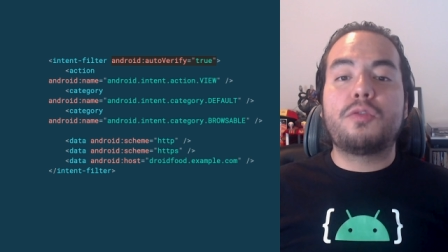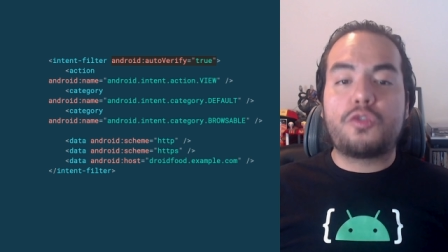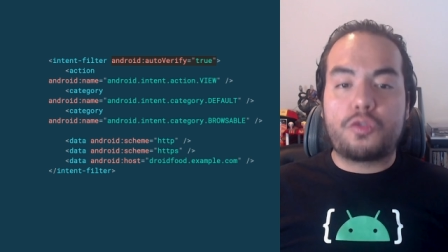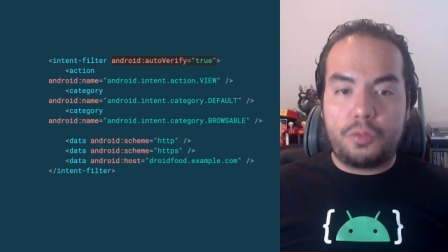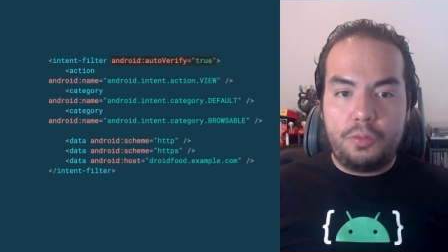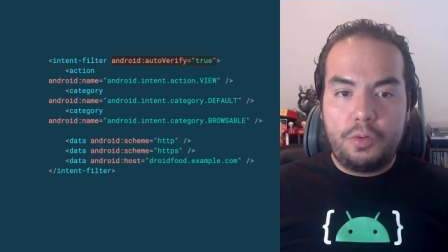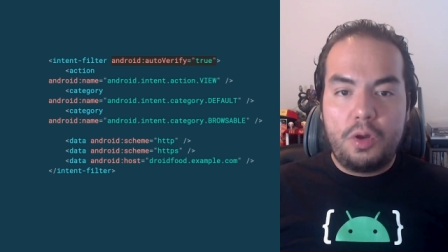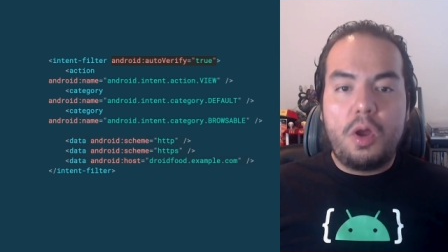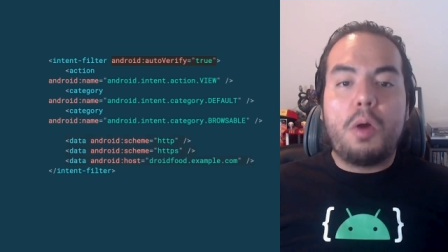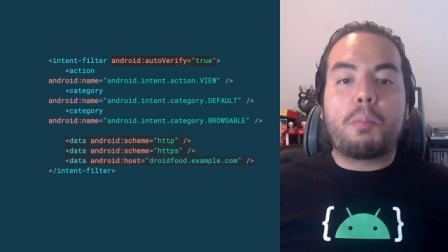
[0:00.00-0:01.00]
true,
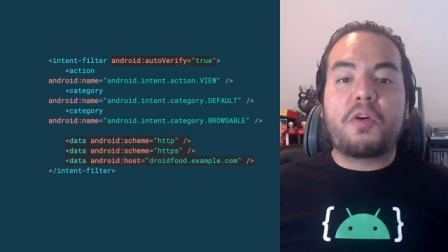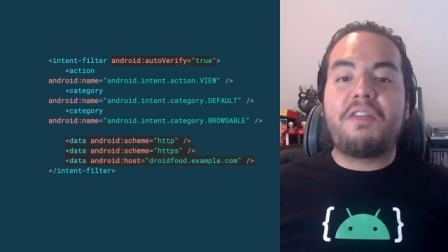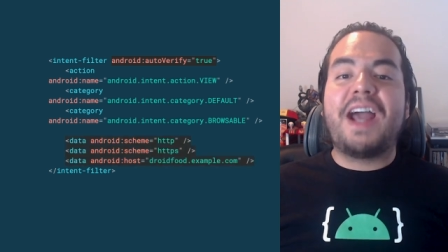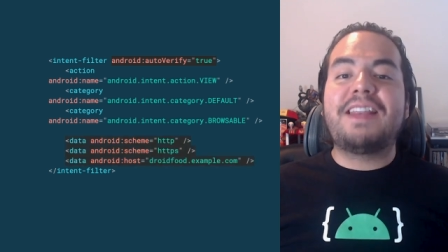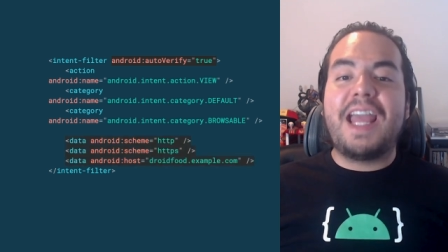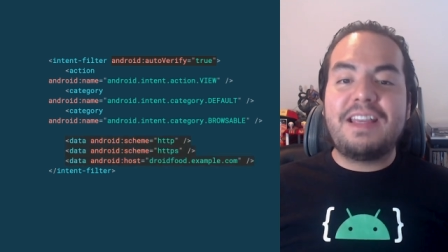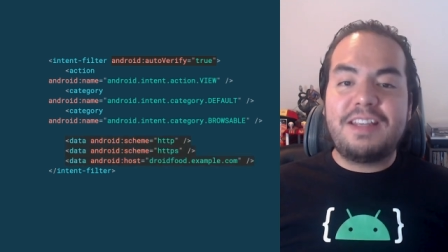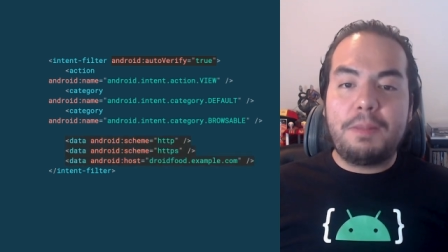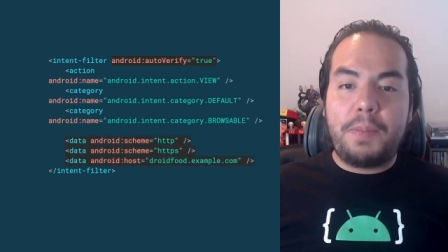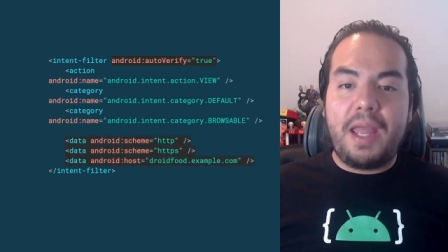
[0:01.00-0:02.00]
provide
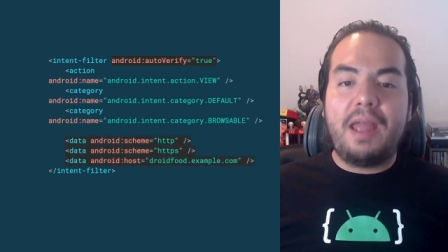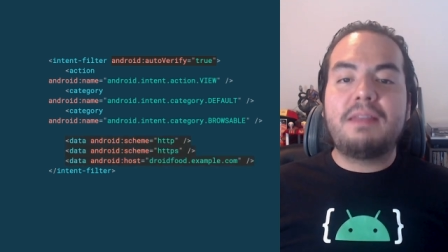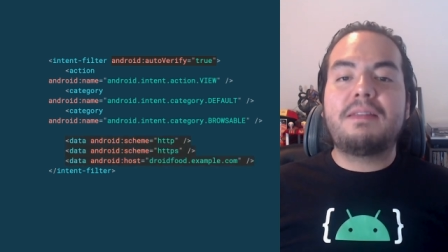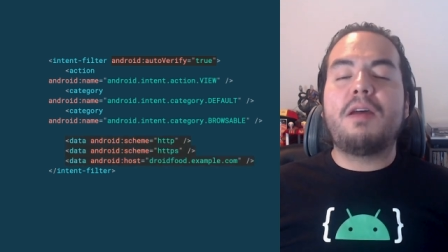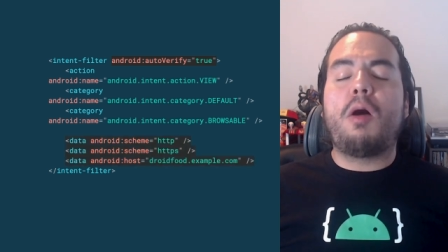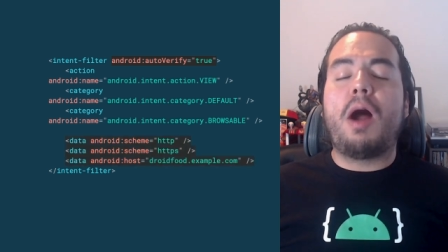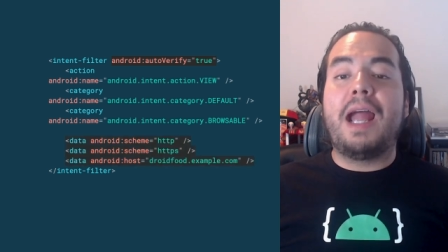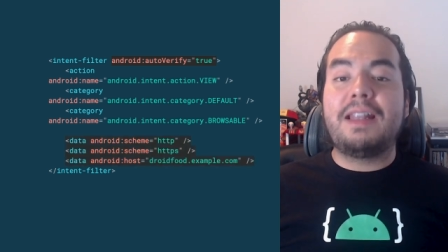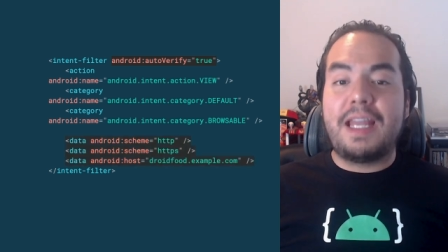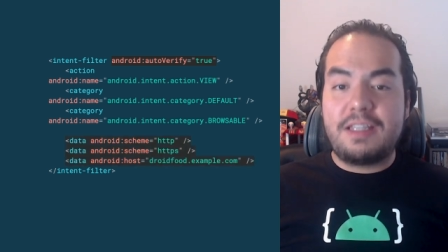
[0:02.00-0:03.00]
HTTPS
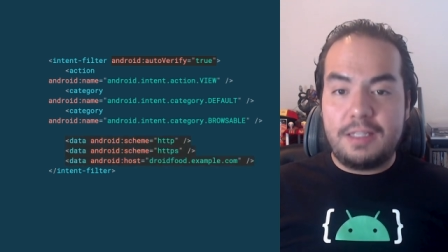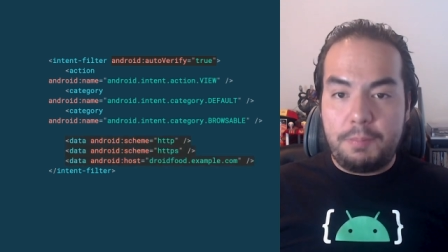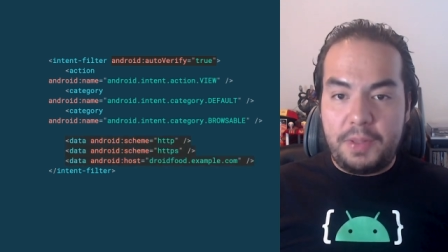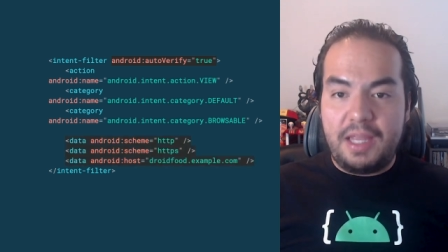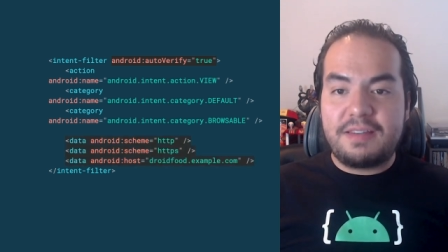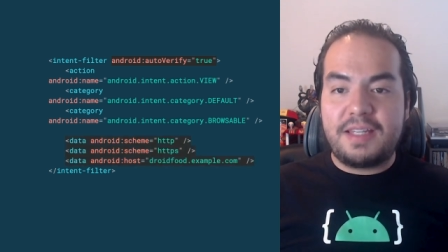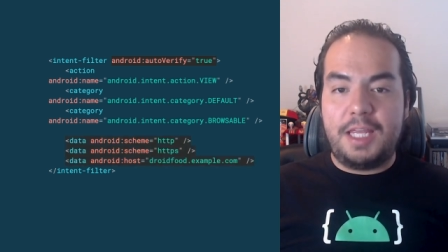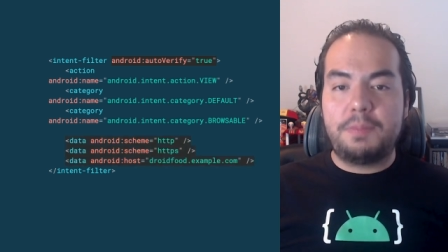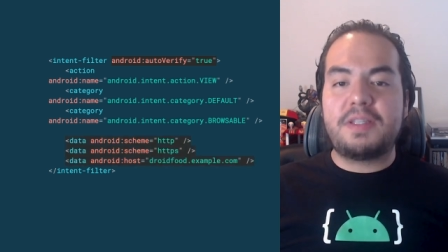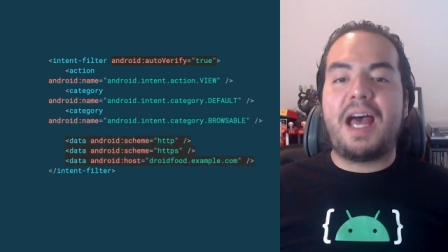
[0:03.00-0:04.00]
and HTTP
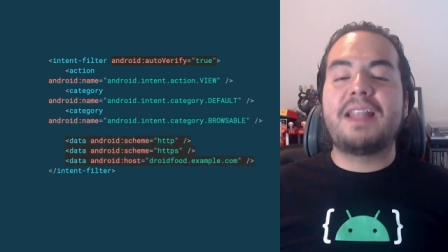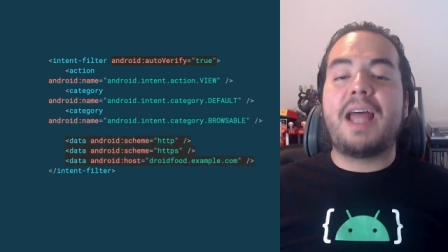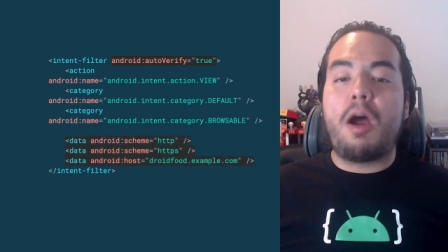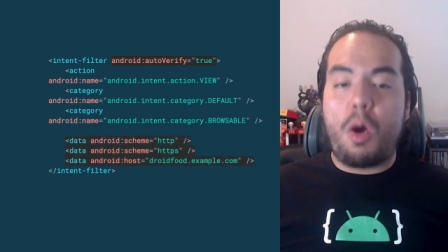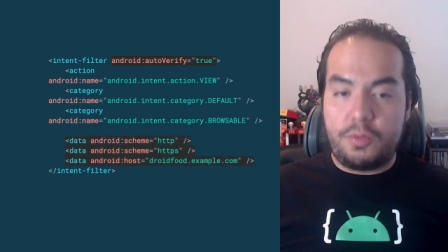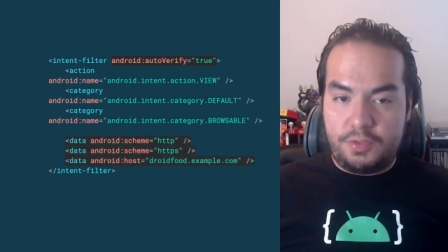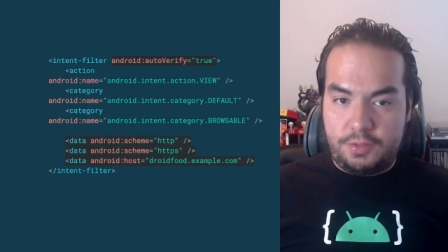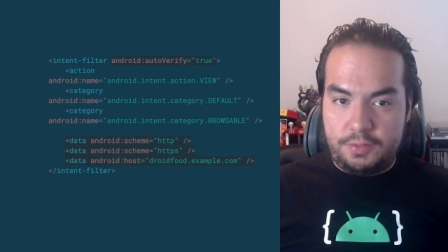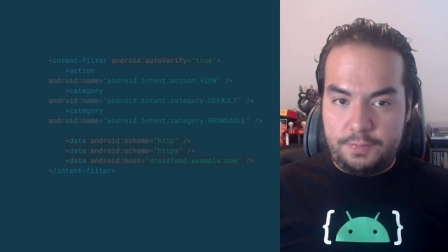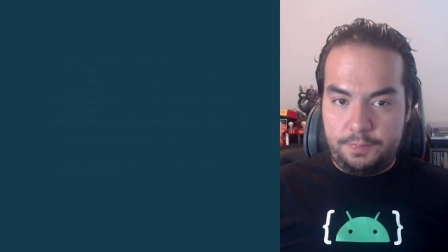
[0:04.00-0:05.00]
schemes and a host.